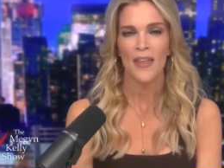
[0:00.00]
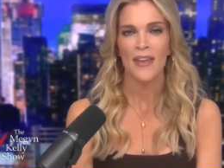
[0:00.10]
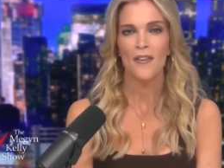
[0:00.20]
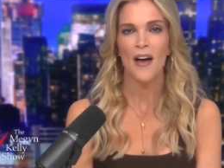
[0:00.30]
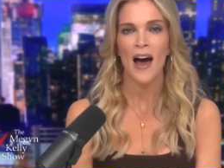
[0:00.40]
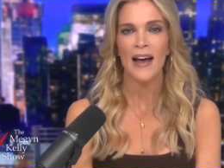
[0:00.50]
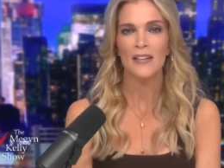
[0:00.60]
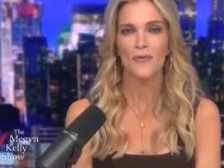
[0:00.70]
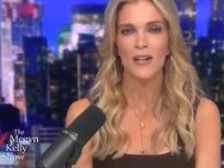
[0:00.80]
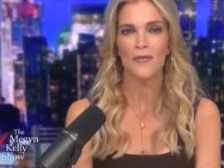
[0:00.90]
They are the
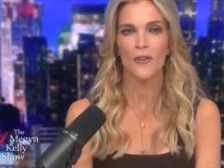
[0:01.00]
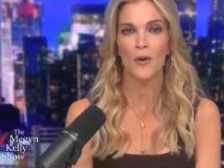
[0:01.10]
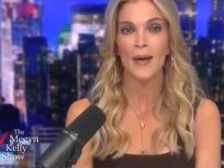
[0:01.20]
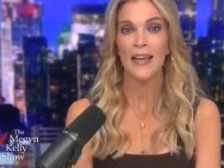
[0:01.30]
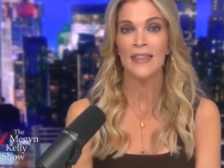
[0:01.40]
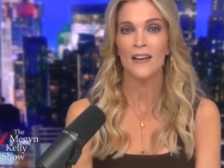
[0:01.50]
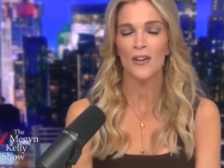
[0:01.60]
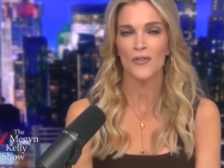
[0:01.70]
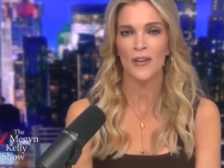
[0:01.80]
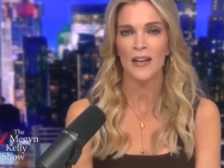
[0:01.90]
highest rated firm in the
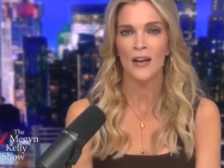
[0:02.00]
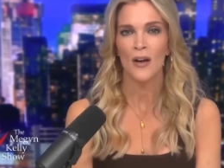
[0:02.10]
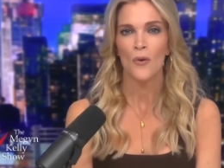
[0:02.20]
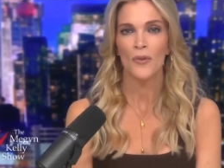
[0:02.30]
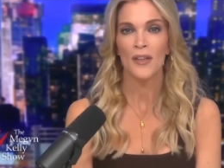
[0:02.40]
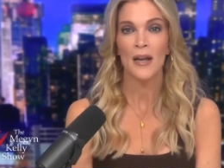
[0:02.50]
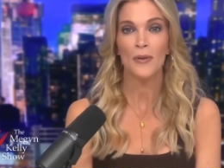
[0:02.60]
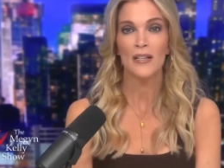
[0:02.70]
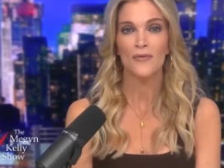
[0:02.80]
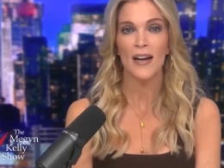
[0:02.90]
country with an A
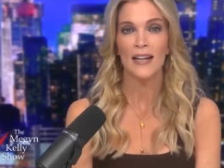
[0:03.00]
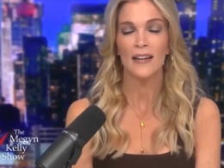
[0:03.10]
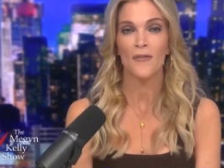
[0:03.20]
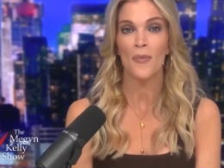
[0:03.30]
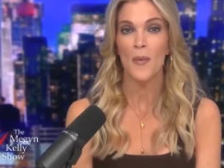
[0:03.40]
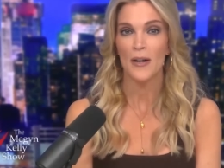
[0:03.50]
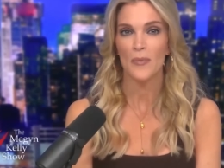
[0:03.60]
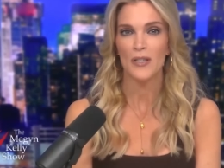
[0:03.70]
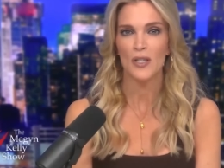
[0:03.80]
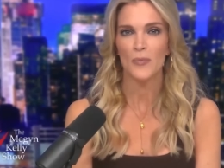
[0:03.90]
plus rating from the Better
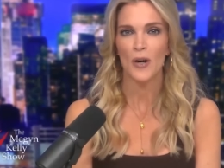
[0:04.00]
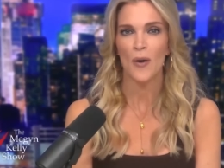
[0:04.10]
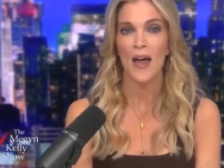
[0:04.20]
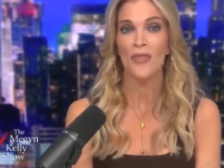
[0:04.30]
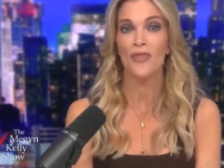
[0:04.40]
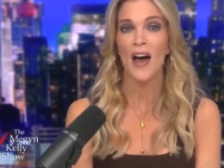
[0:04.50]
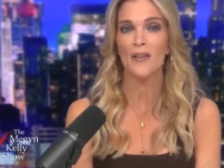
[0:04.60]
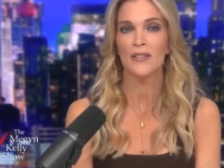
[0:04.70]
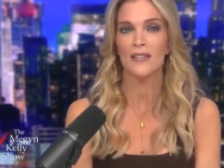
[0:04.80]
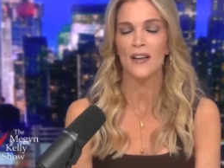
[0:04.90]
Business Bureau and
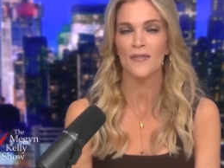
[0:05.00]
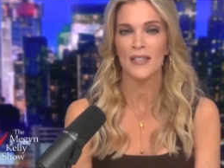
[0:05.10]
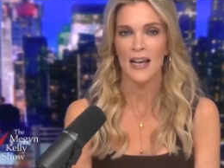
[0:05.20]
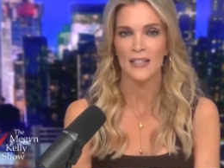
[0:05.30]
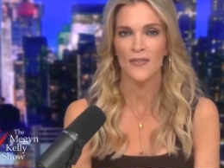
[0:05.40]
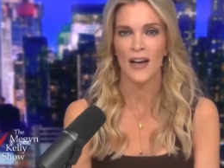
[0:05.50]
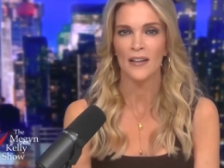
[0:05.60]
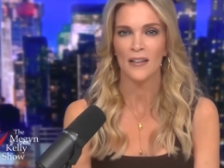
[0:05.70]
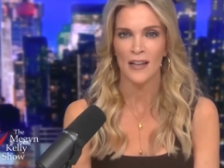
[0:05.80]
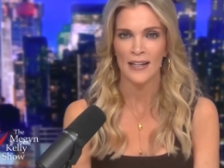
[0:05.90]
thousands of satisfied
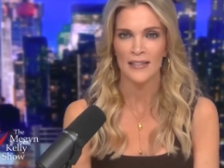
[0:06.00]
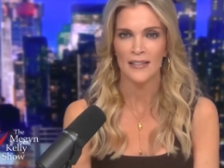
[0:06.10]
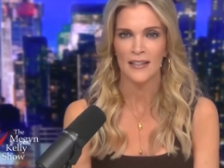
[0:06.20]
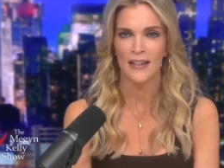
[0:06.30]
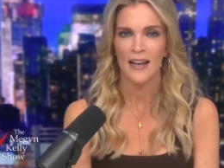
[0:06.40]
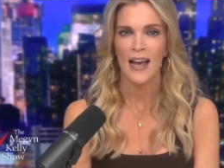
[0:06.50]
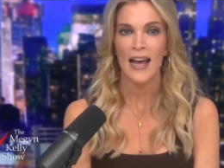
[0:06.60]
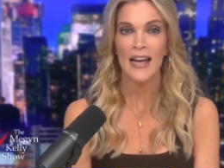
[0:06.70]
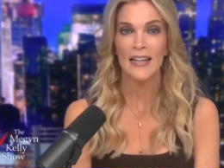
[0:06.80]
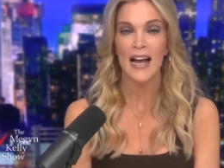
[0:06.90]
clients.
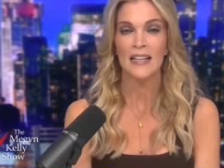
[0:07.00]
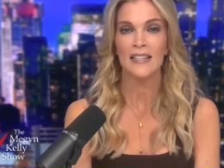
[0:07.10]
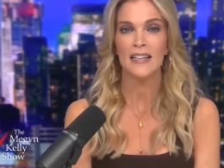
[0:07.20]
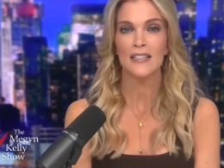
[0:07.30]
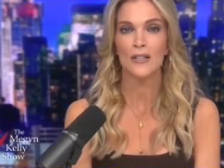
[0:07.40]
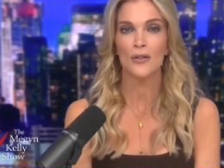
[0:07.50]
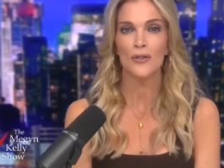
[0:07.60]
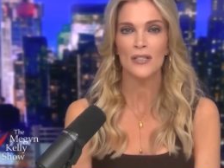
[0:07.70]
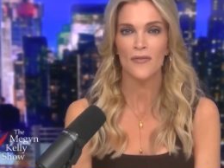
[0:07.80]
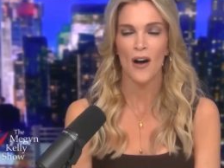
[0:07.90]
And as an
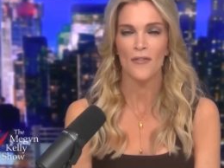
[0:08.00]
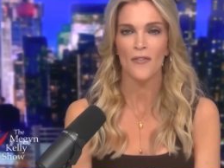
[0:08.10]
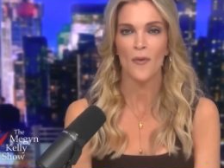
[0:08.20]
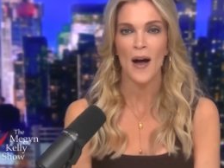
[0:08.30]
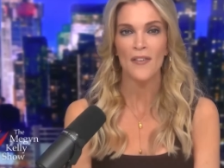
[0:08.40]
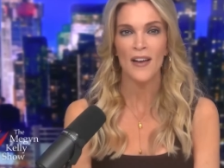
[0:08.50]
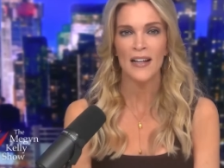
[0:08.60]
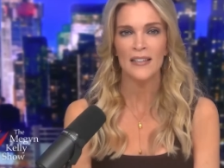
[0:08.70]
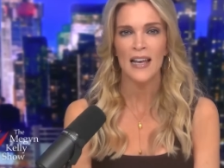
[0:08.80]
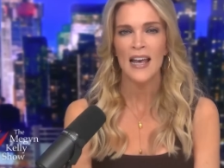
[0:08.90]
exclusive offer for my
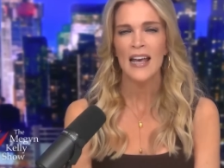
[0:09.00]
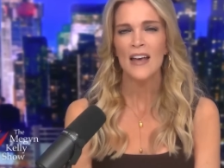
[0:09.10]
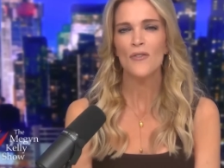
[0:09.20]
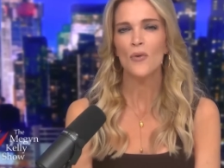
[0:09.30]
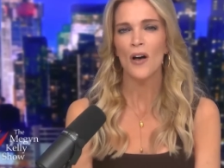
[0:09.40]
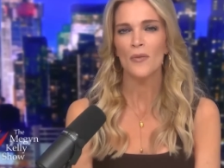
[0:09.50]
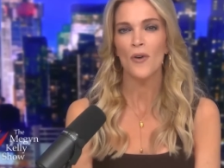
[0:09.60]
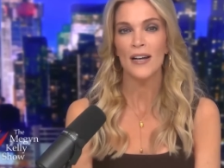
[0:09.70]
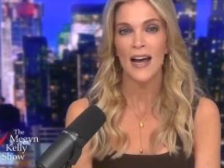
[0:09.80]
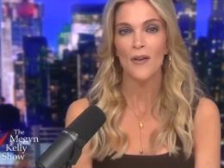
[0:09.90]
fans, if you call them
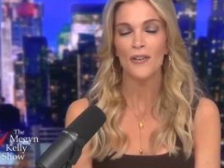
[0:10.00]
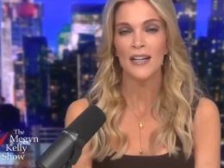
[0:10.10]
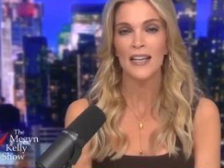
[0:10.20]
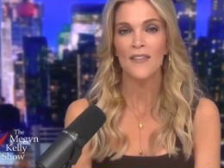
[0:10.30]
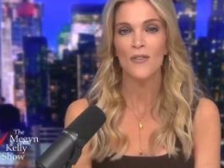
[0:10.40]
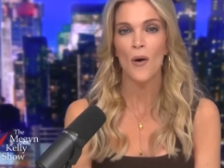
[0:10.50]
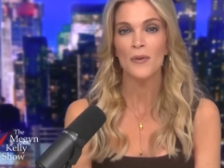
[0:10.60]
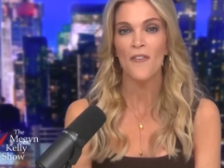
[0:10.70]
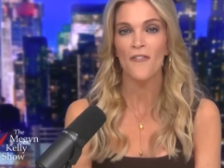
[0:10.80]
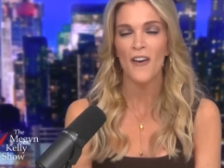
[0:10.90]
right now, they're going to give you up
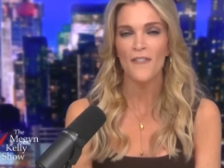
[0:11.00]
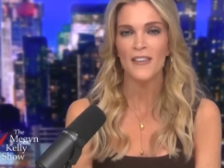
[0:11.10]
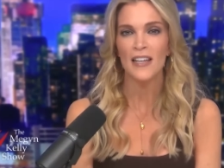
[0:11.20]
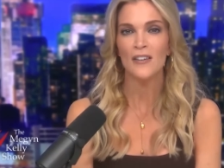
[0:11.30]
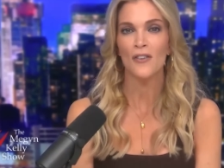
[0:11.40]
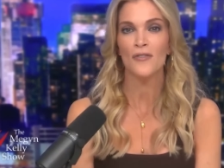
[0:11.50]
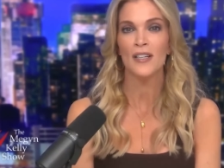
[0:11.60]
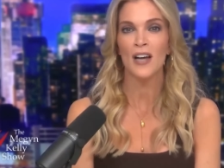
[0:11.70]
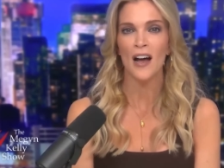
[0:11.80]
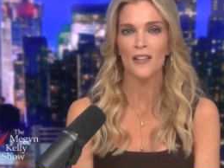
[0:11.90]
to
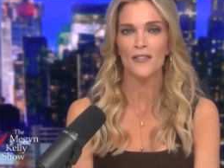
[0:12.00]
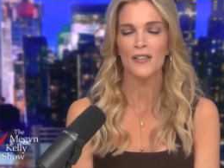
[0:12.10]
$1,500